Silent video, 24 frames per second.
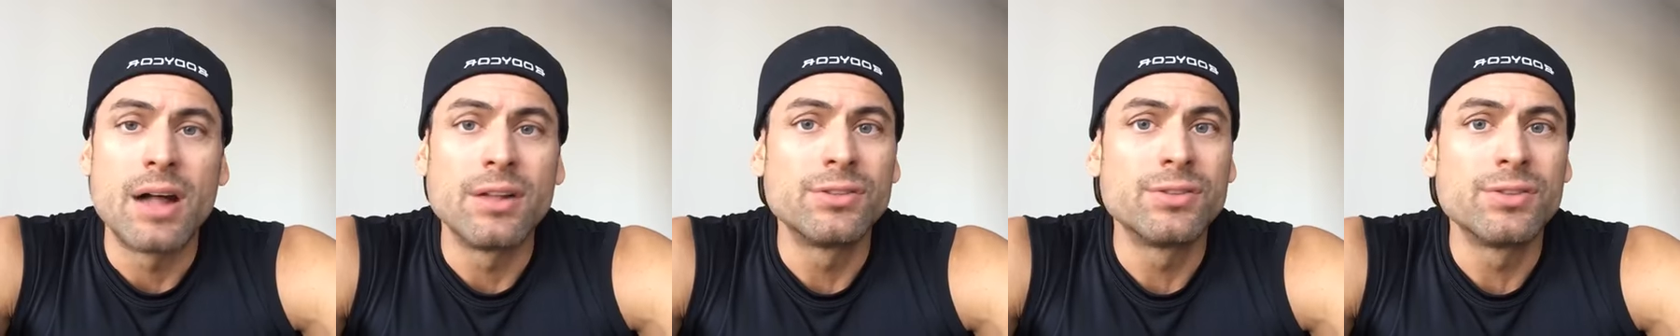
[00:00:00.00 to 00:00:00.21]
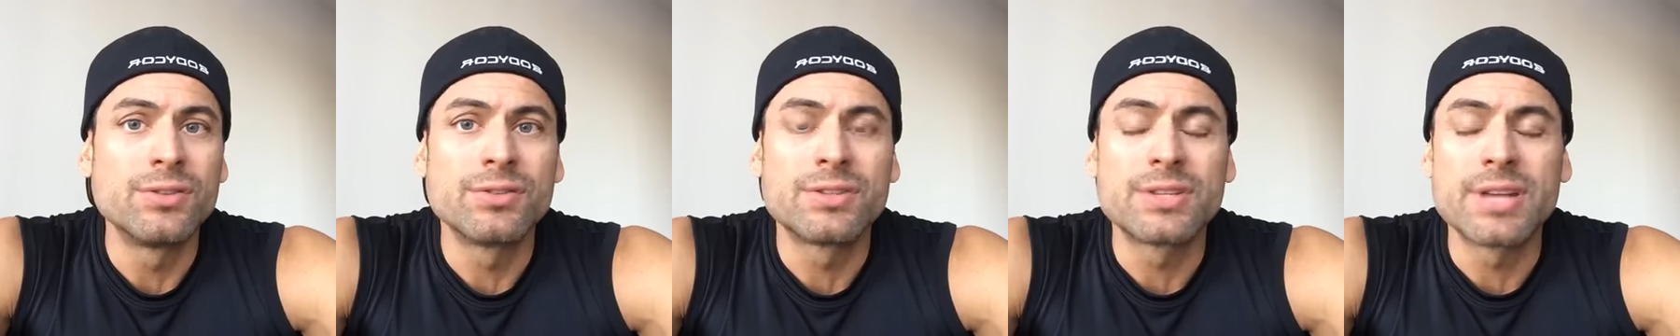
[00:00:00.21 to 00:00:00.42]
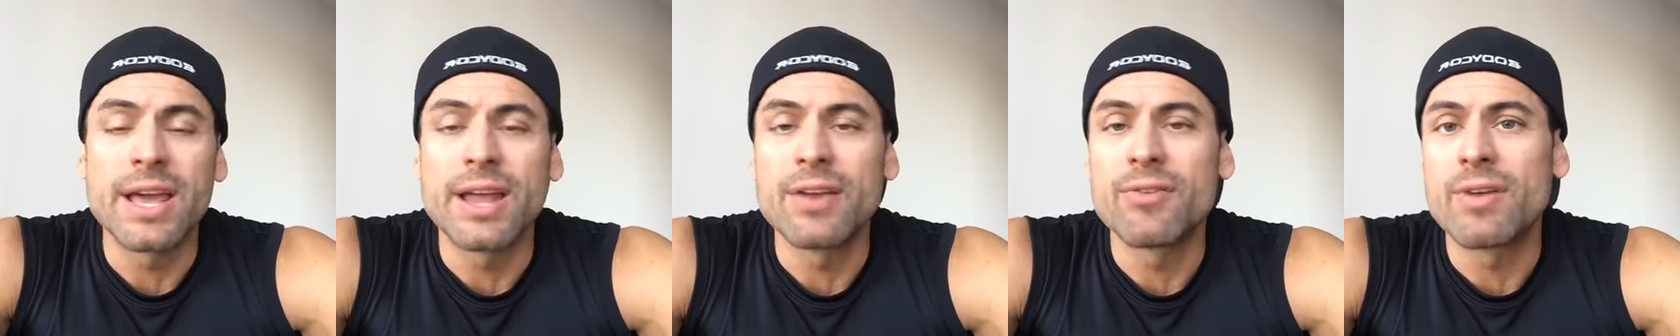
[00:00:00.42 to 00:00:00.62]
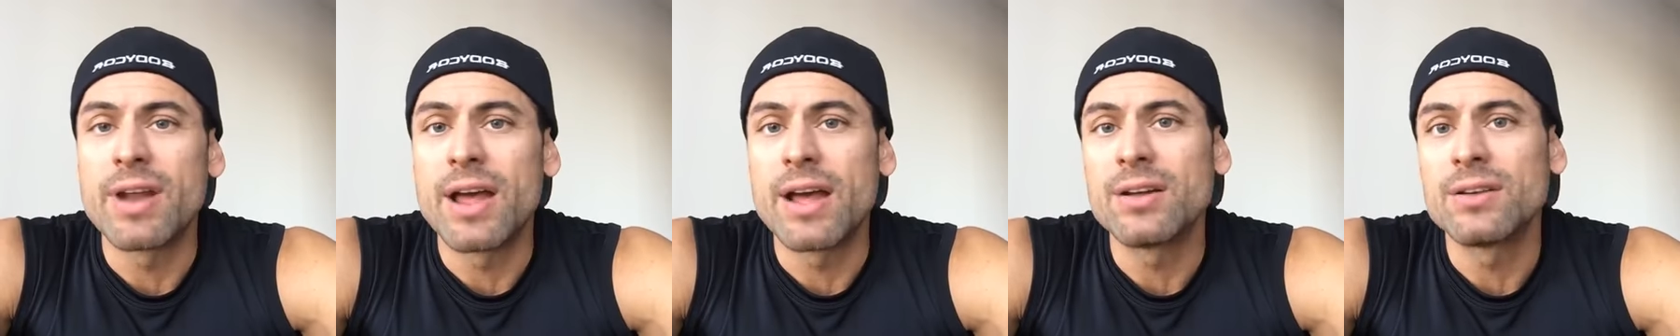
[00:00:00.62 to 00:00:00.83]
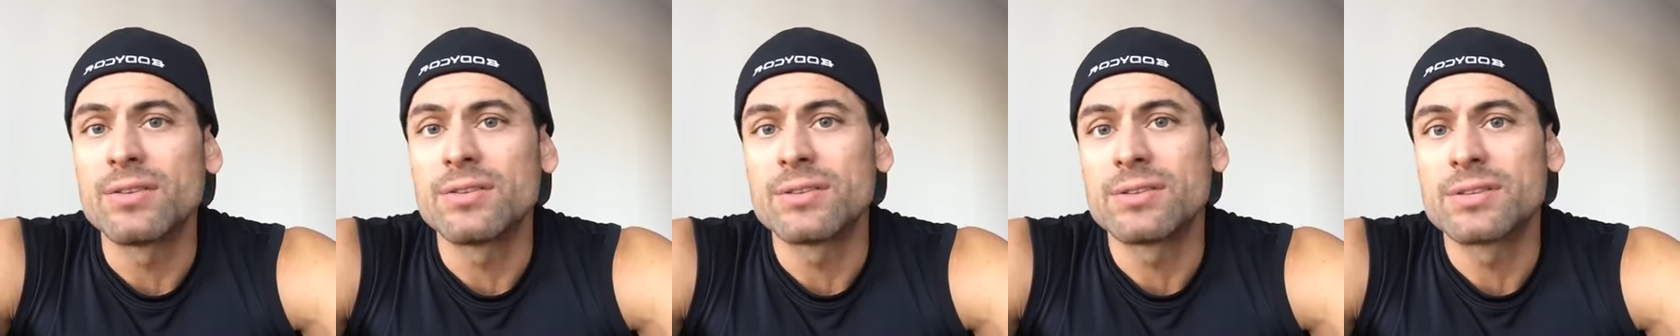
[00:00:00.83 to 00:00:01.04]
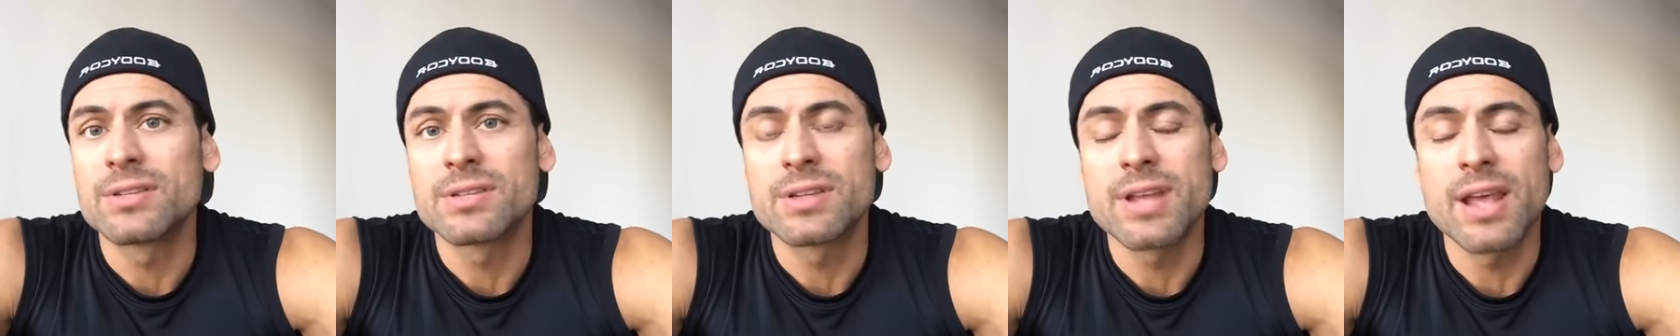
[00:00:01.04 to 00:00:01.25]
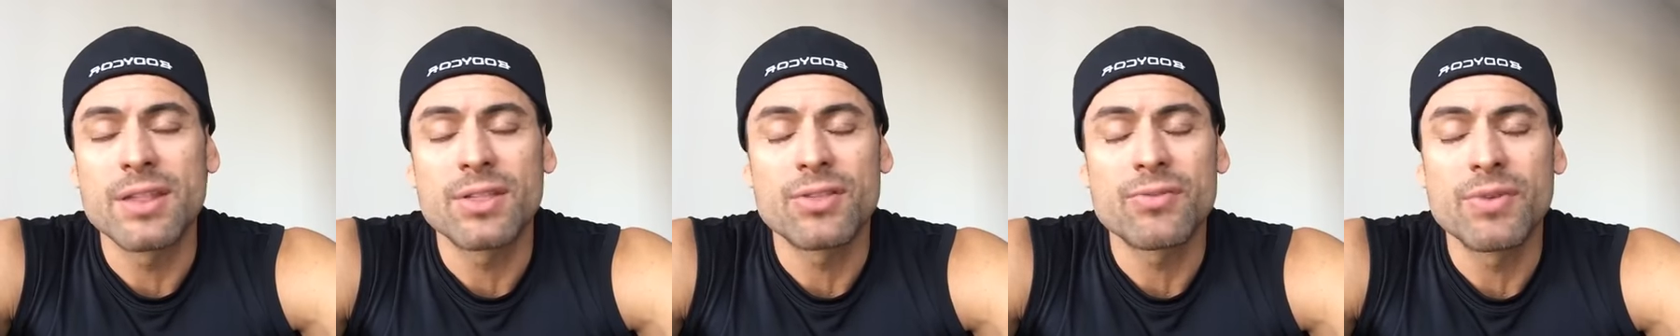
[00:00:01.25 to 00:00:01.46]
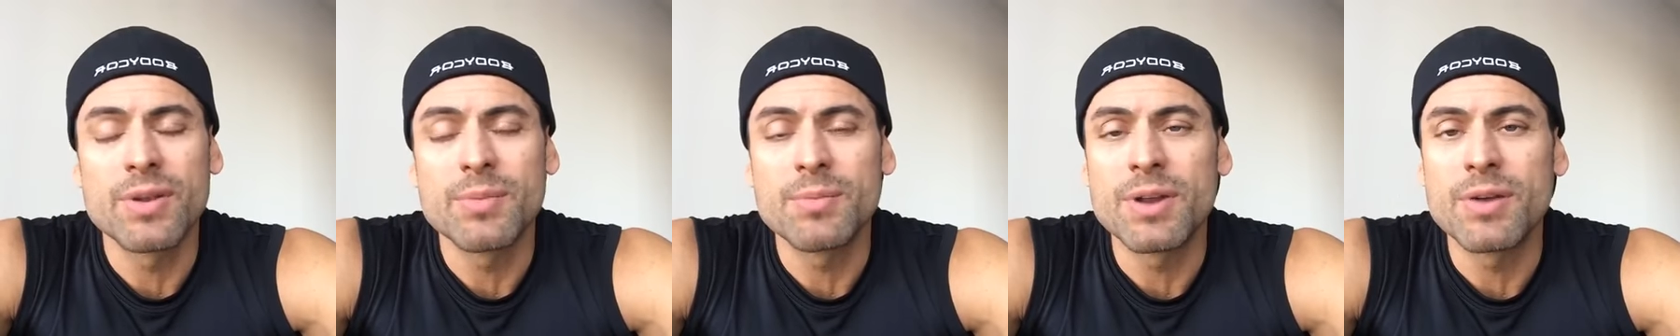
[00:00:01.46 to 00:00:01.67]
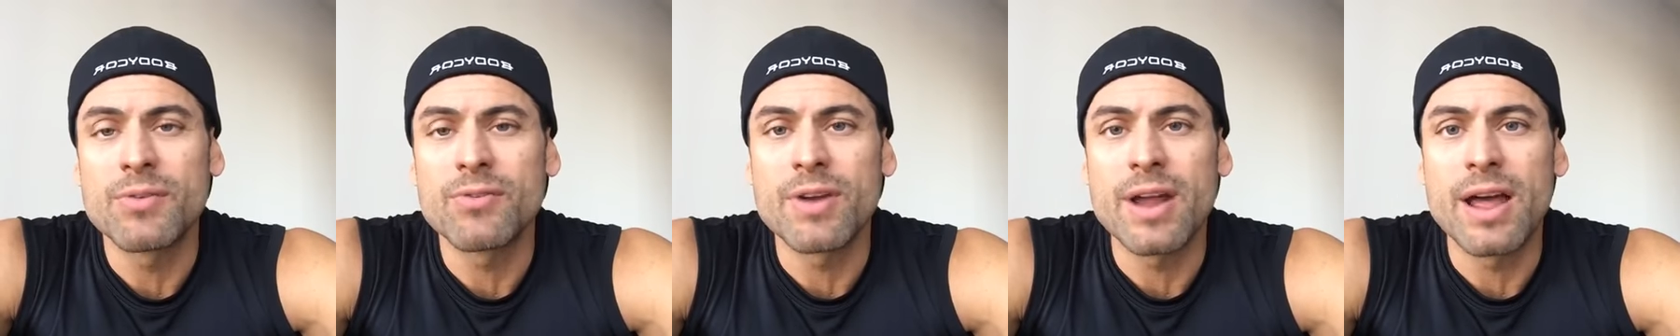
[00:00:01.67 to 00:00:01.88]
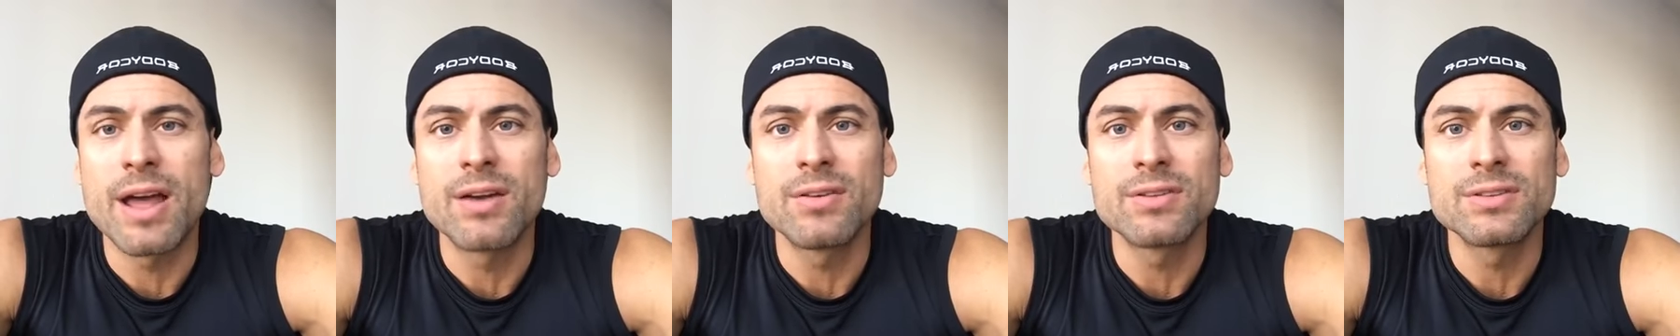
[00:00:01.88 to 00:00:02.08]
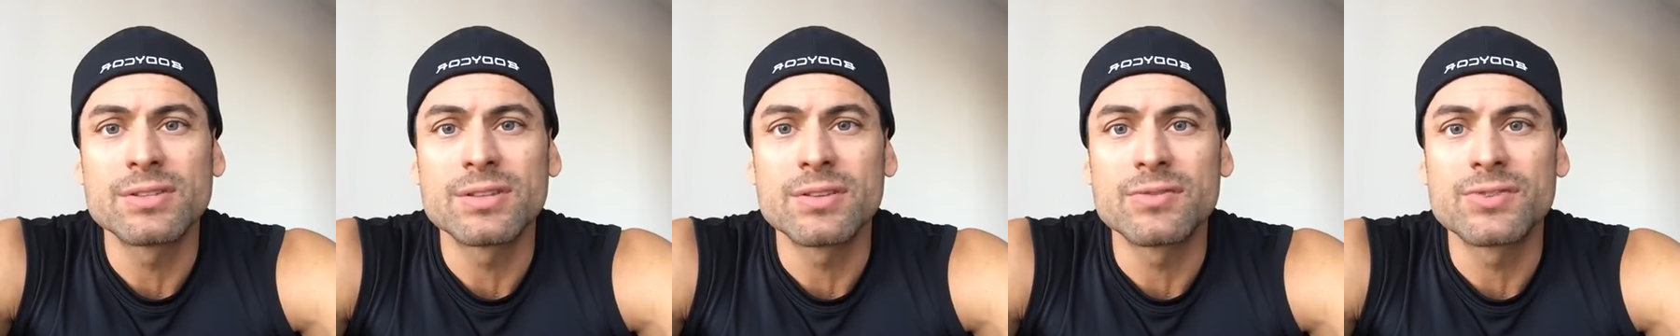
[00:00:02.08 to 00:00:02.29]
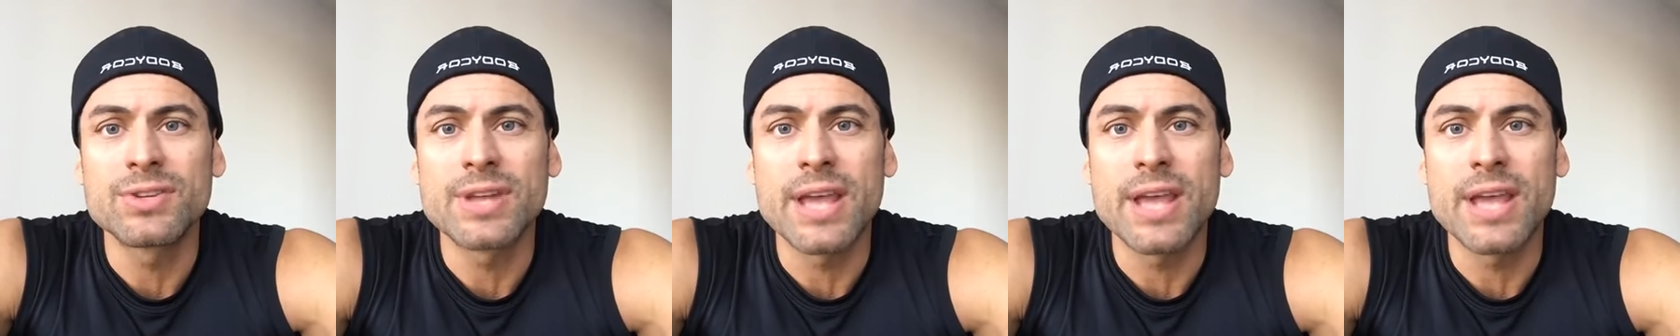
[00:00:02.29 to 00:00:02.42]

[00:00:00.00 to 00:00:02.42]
10 rounds, 10 3-minute rounds of